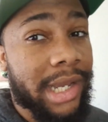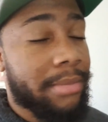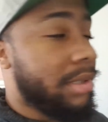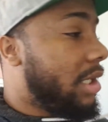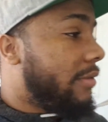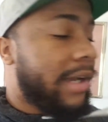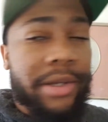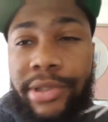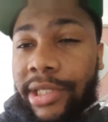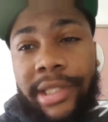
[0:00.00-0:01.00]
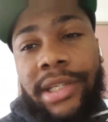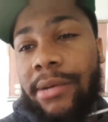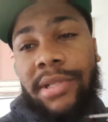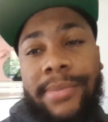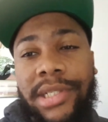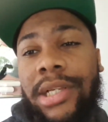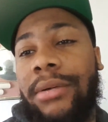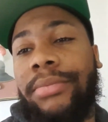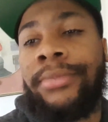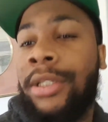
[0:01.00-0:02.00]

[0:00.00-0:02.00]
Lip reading: I believe. I usually get the numbers mixed up.